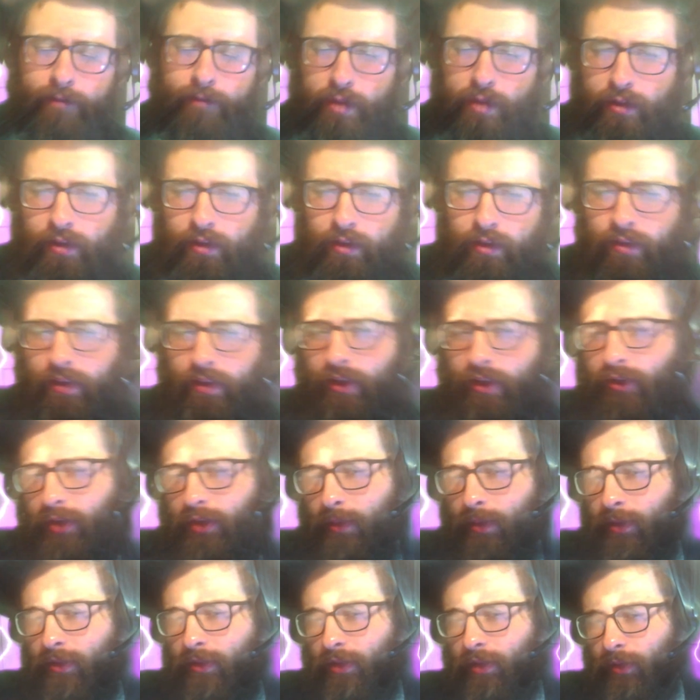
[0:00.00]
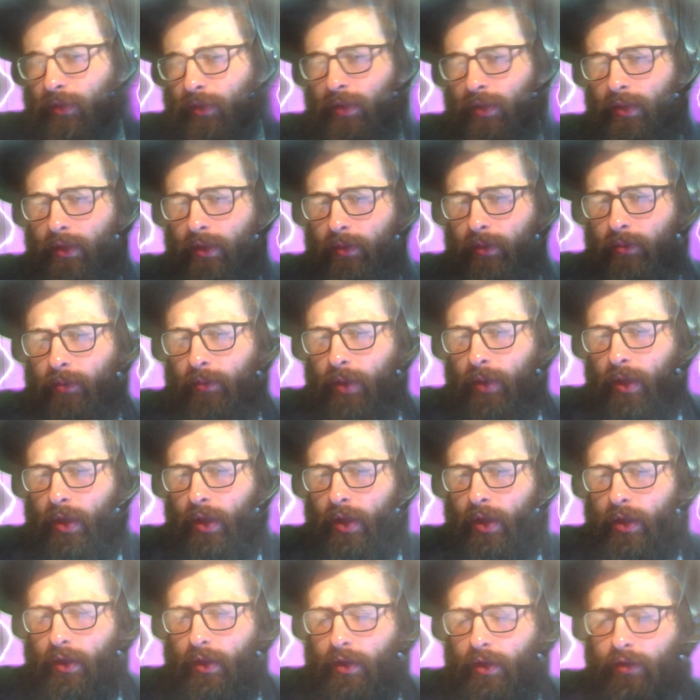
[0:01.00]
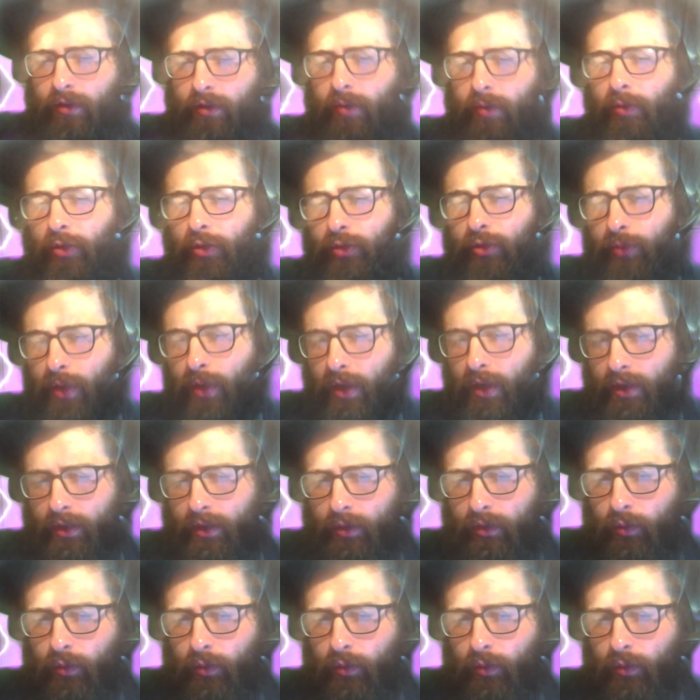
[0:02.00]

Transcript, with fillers: it says that Hashem is still with them in a similar way,